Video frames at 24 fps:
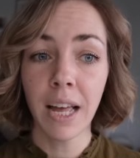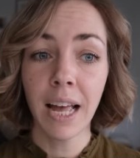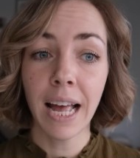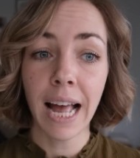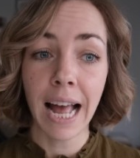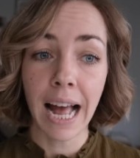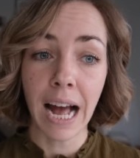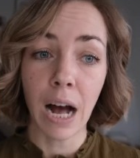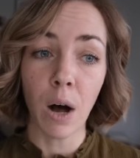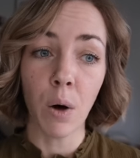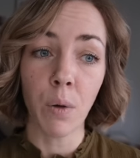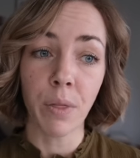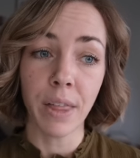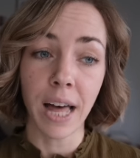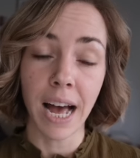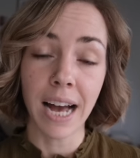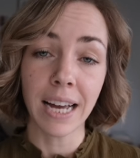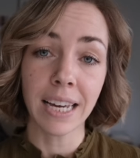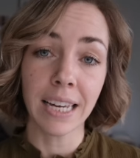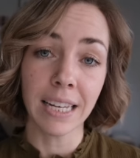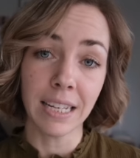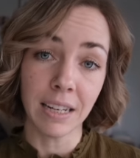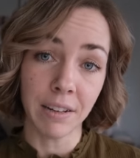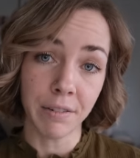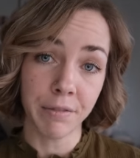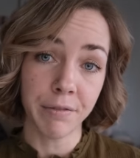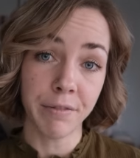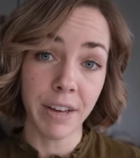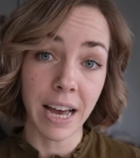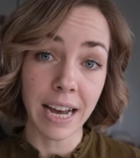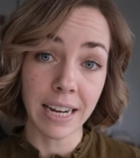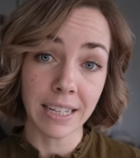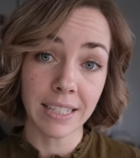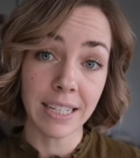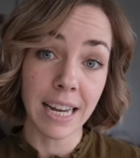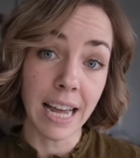how that can
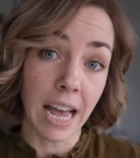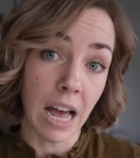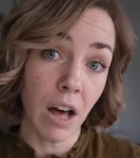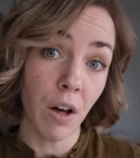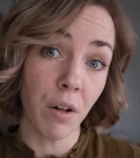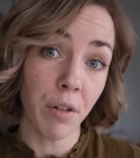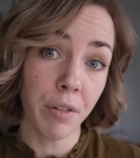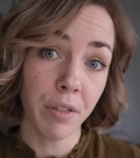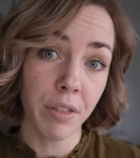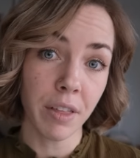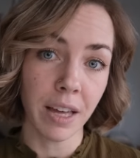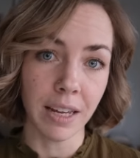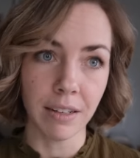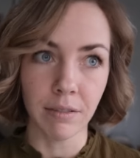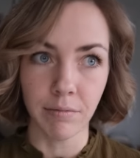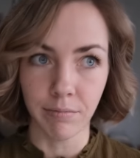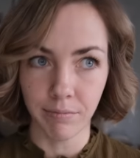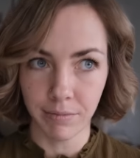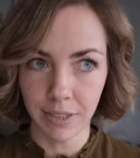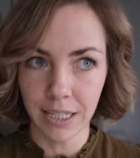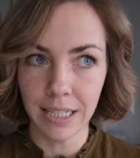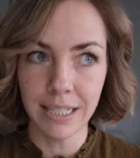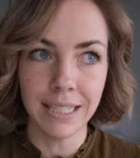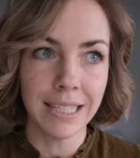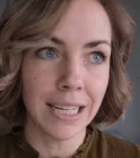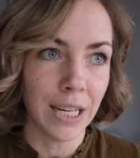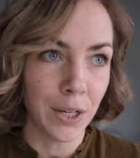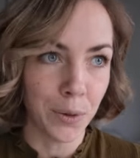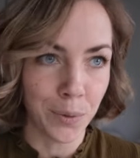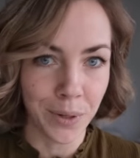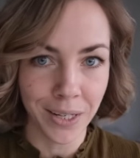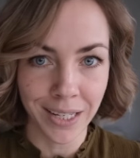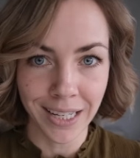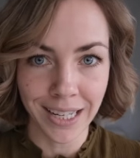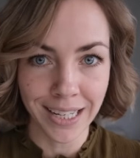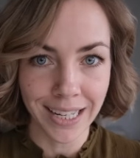affect health and continuing,